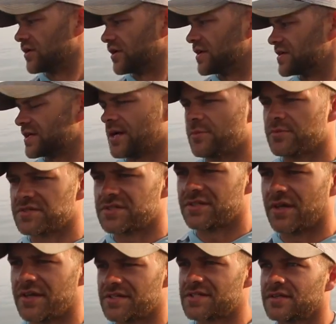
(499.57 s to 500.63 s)
All right, Tom was
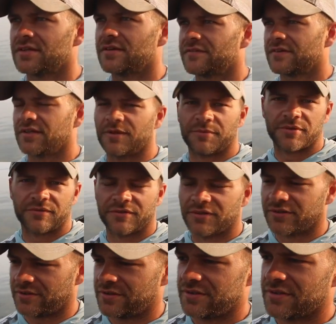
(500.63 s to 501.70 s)
nice enough to let me
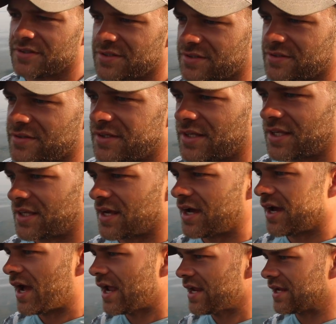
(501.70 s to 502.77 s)
reel in this
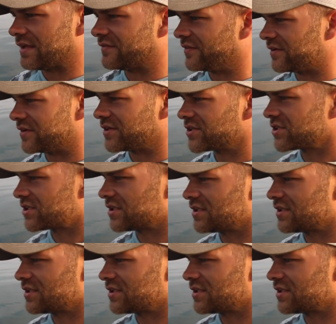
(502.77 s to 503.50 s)
tiny fish.